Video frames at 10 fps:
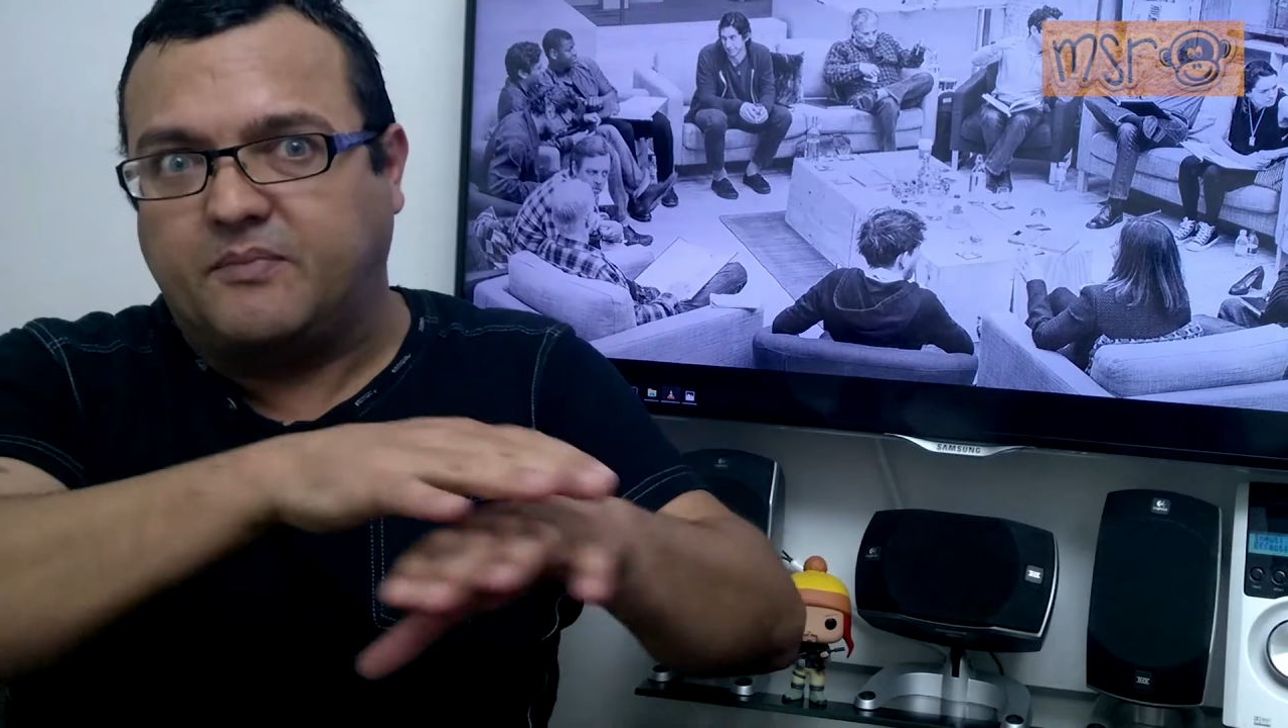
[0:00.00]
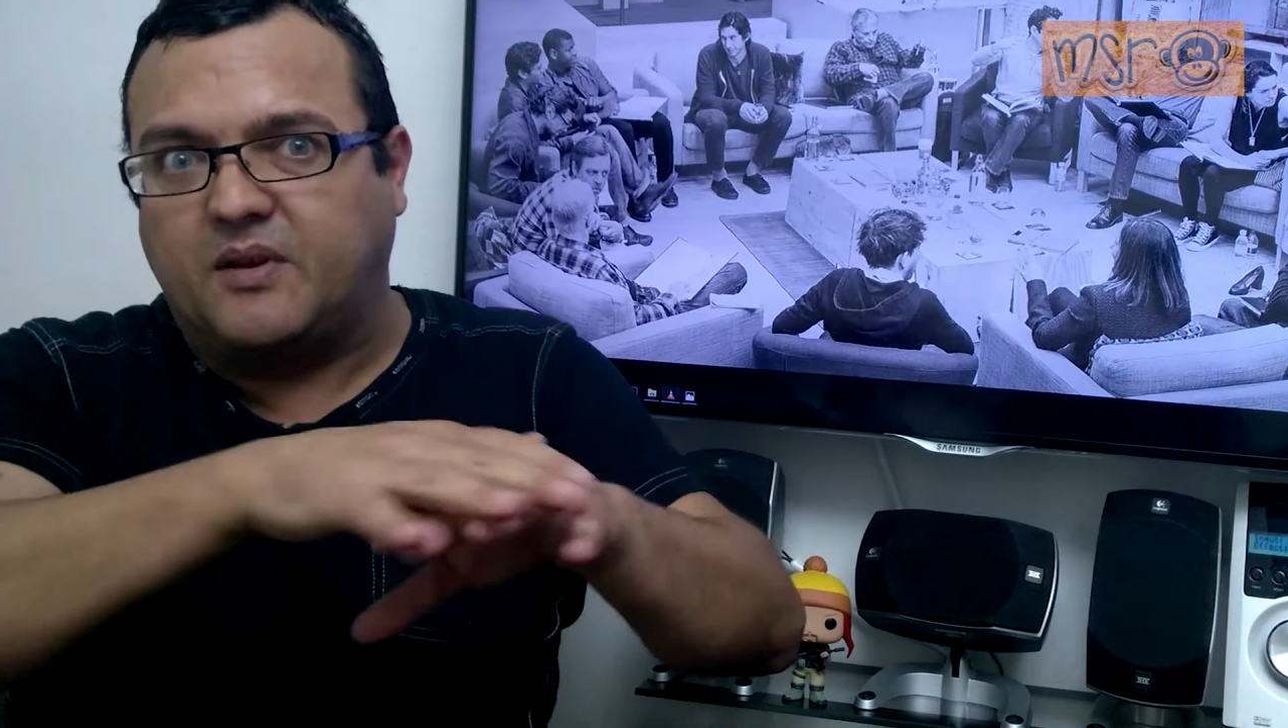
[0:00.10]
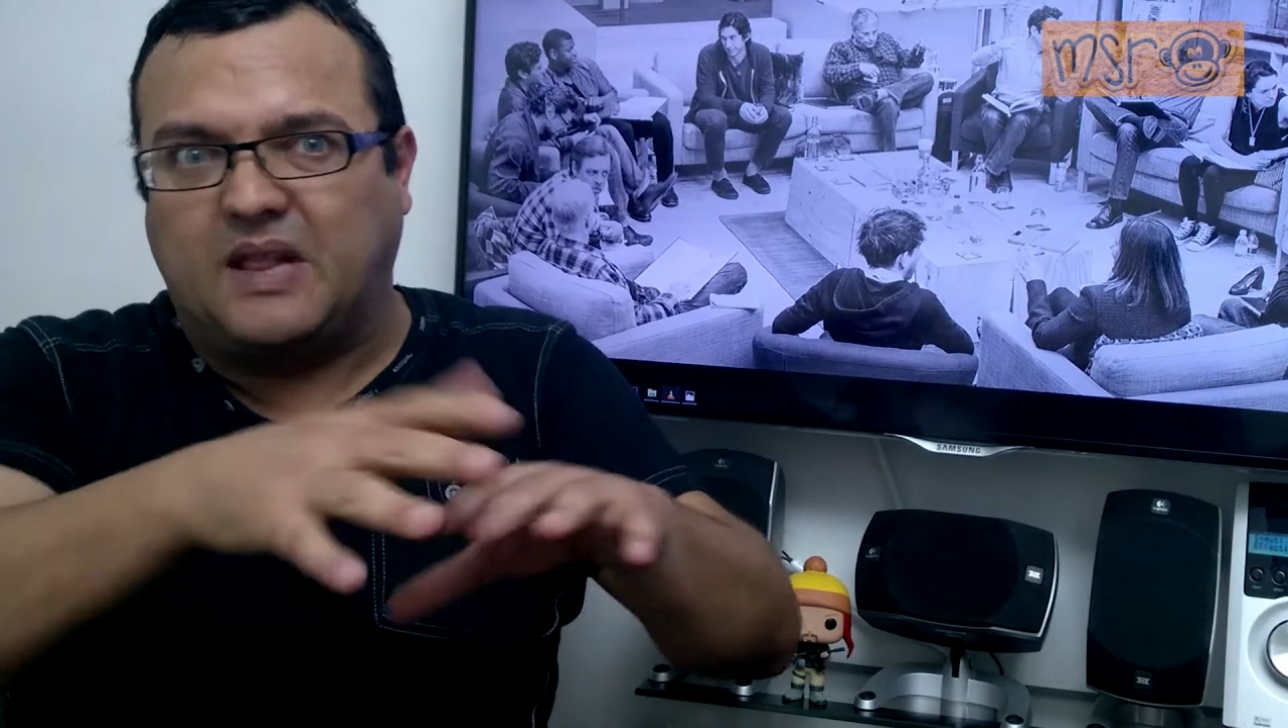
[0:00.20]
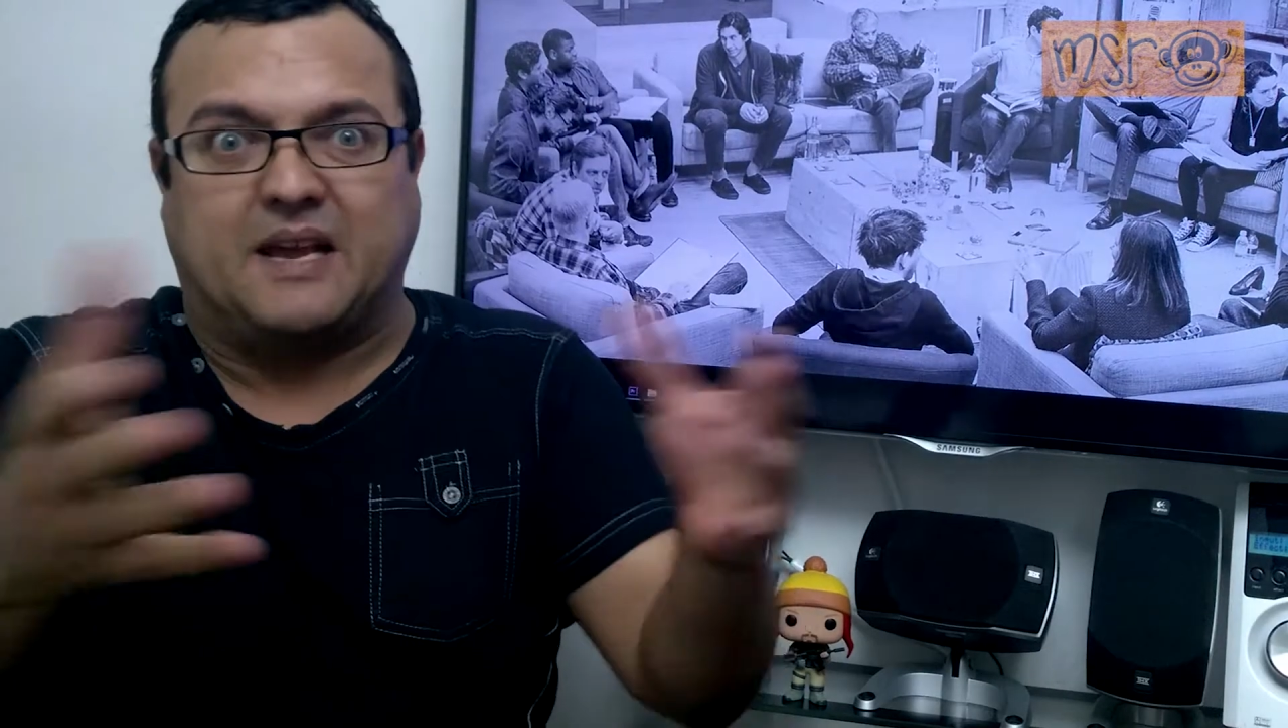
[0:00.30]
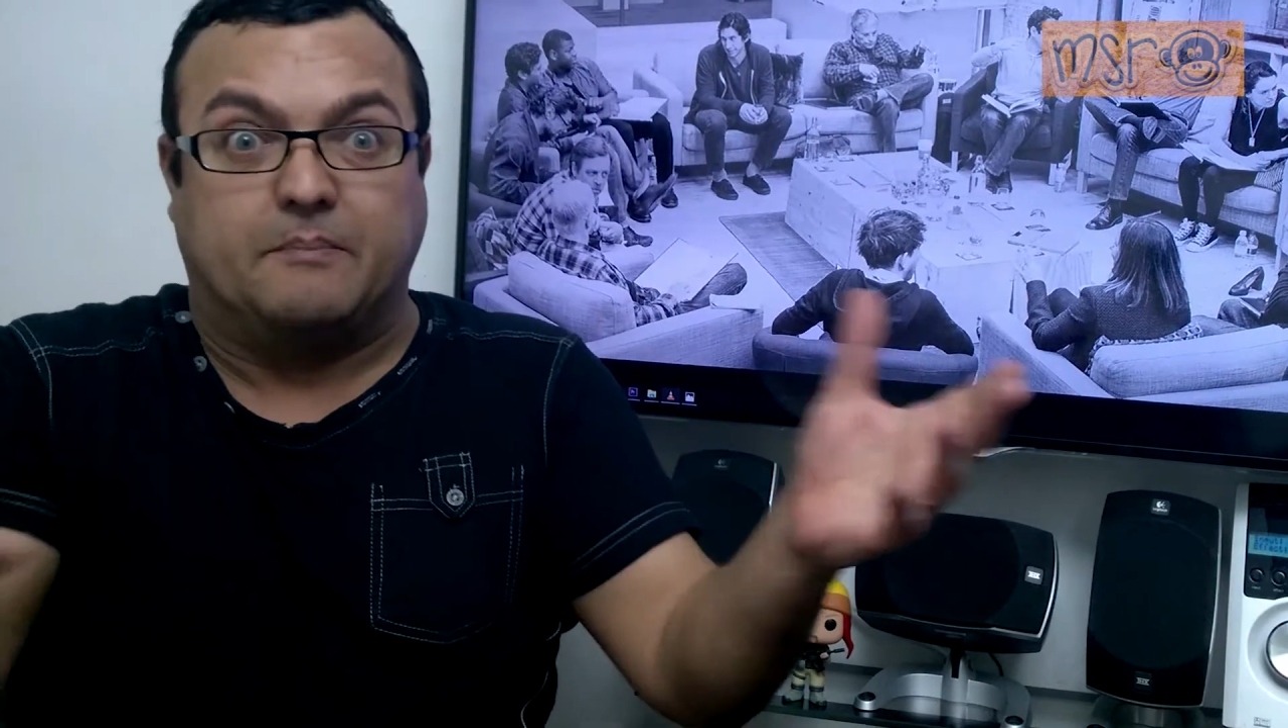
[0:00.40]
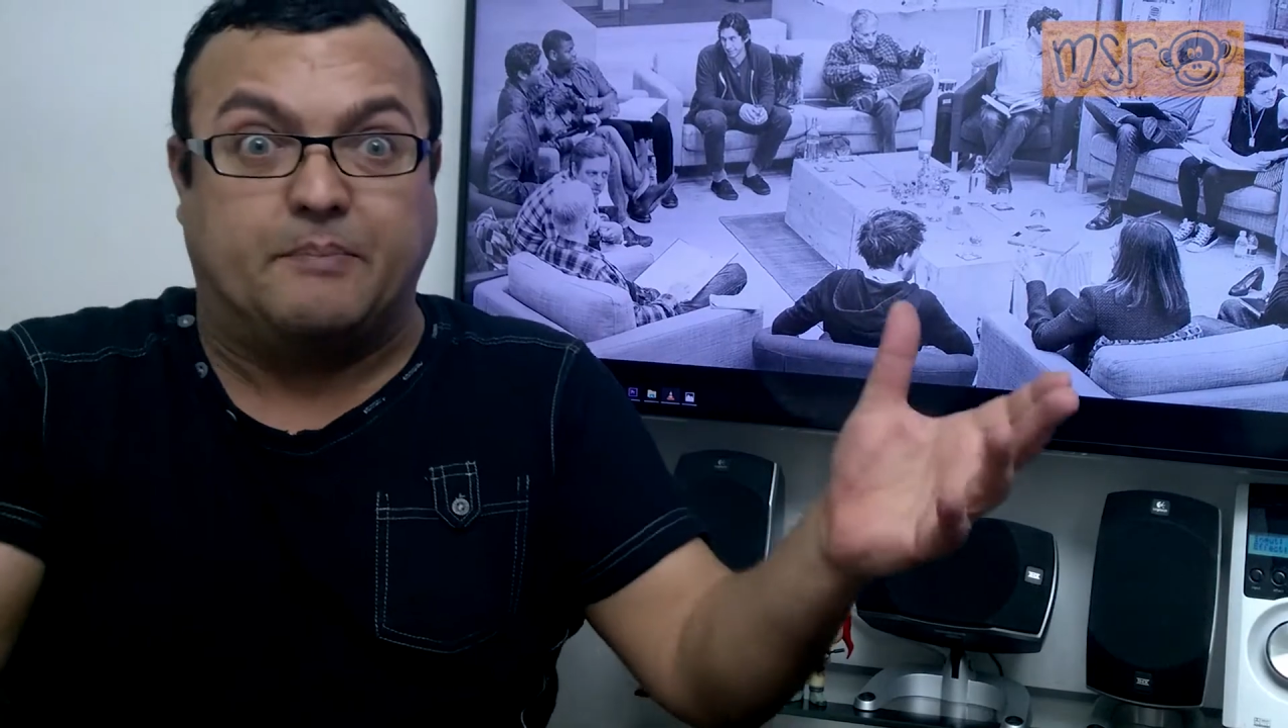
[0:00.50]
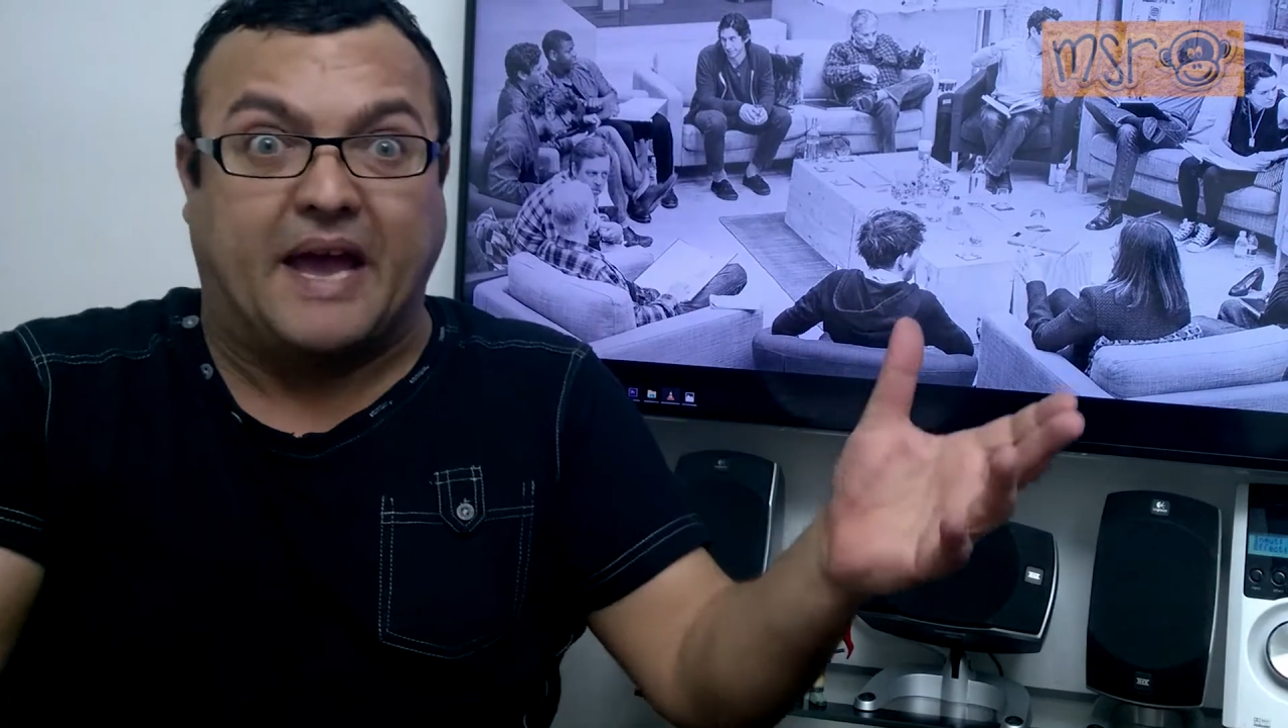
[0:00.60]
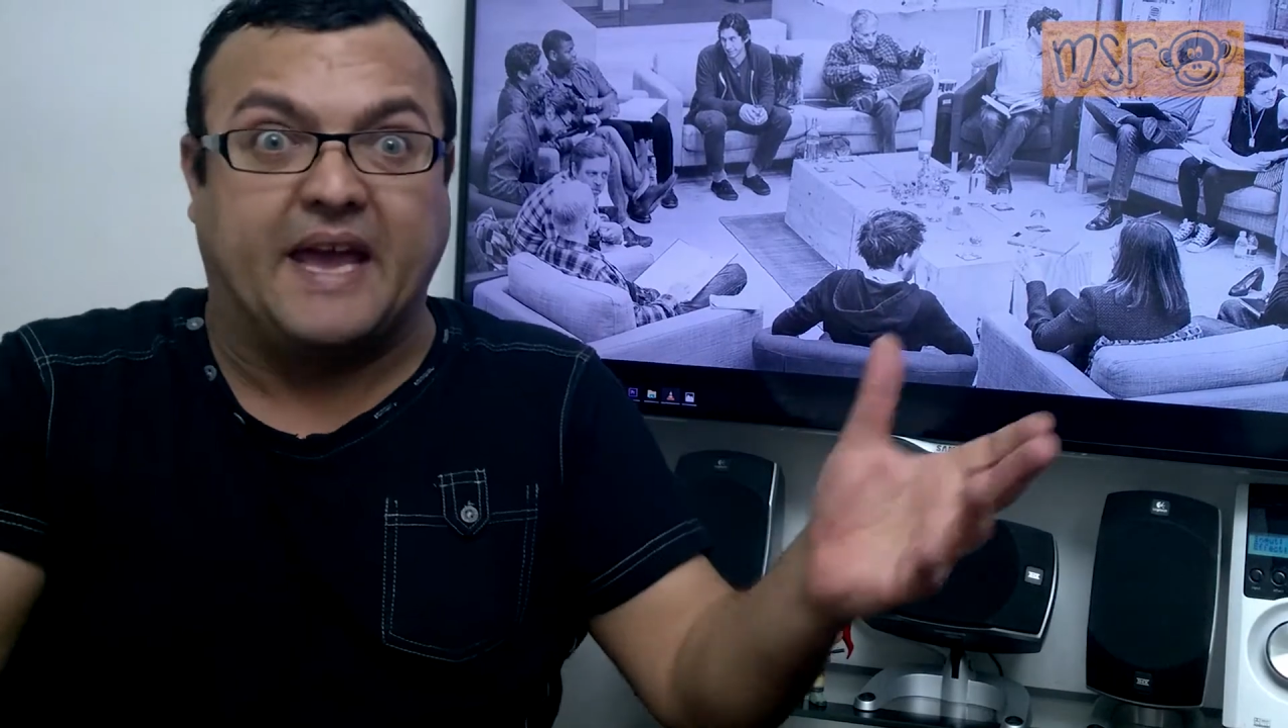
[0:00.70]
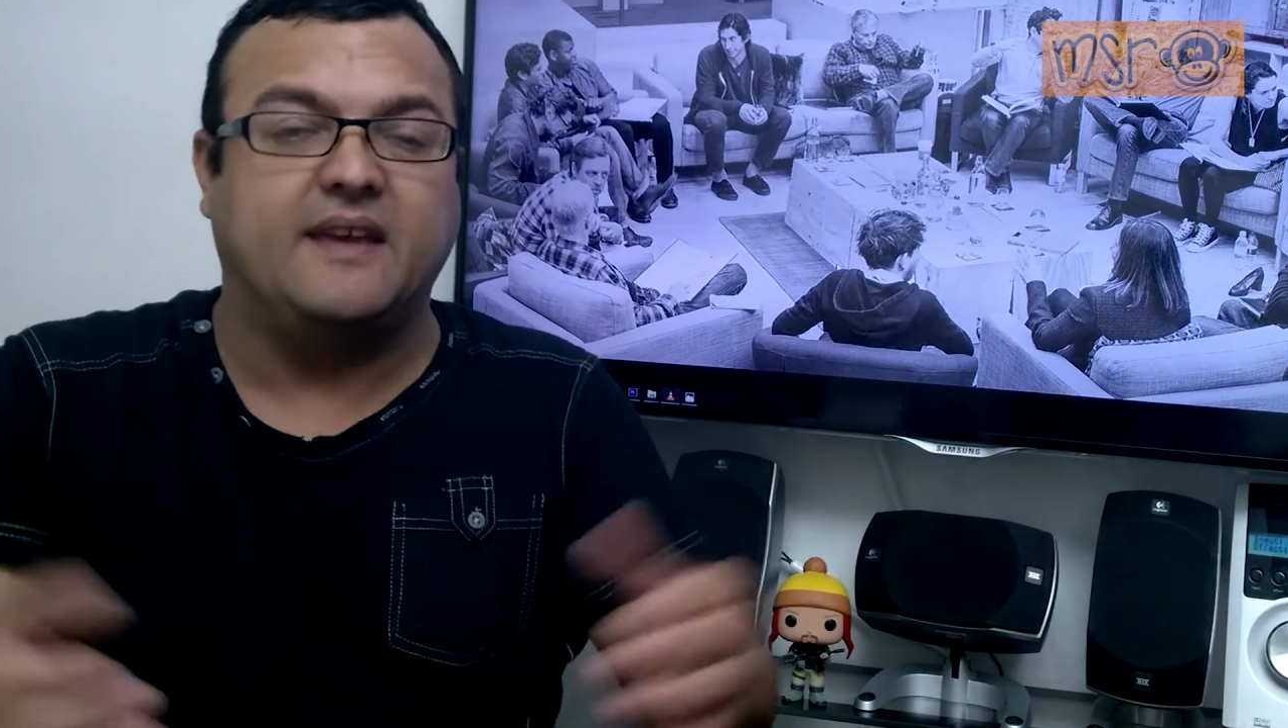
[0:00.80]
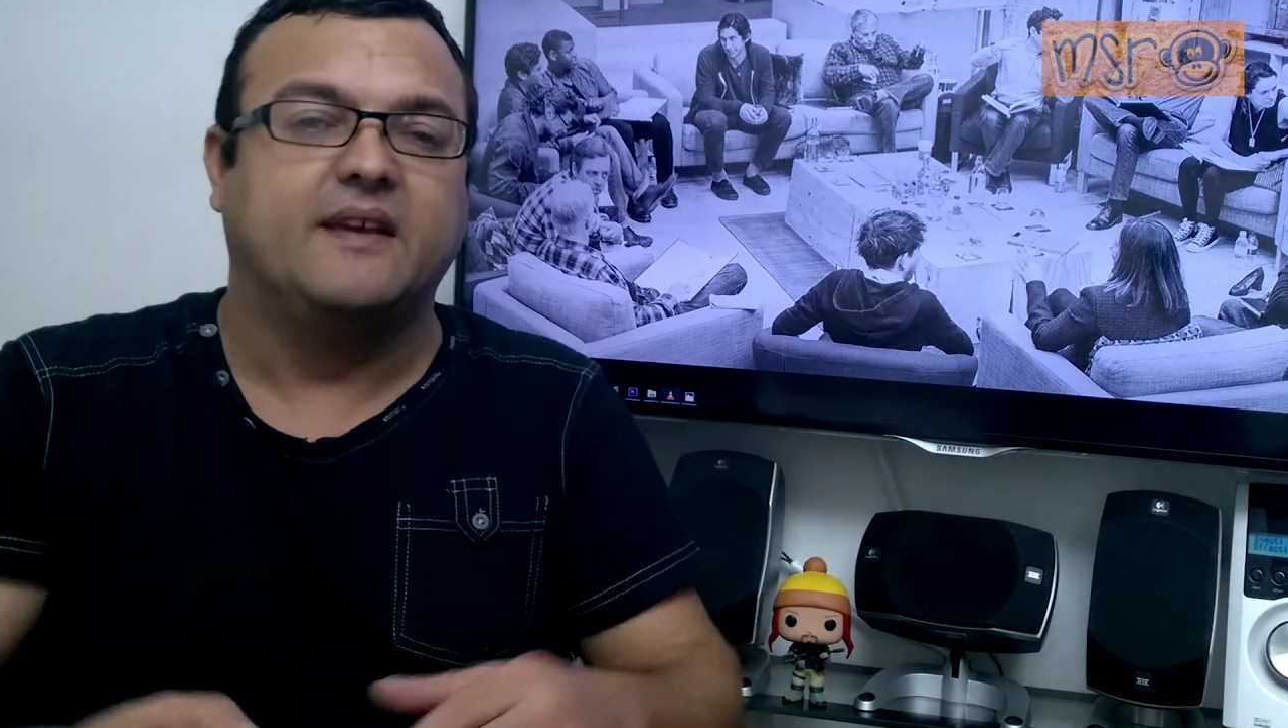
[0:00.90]
like a
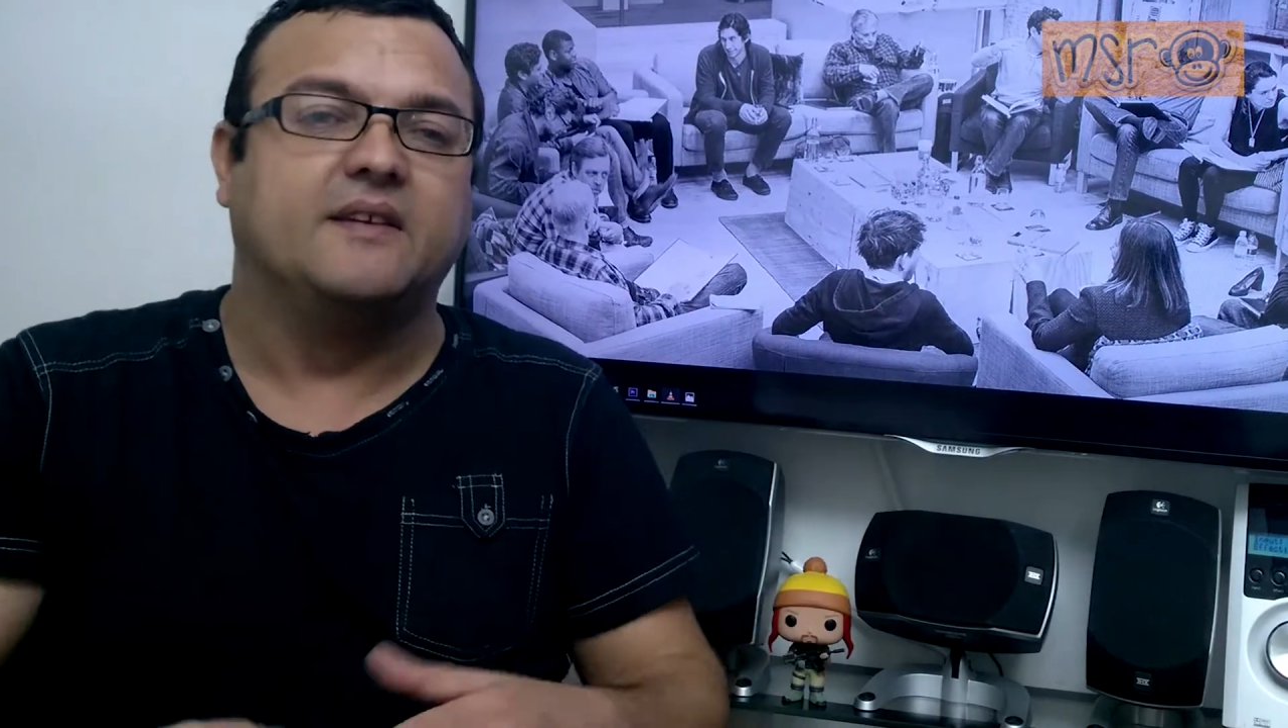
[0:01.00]
bay,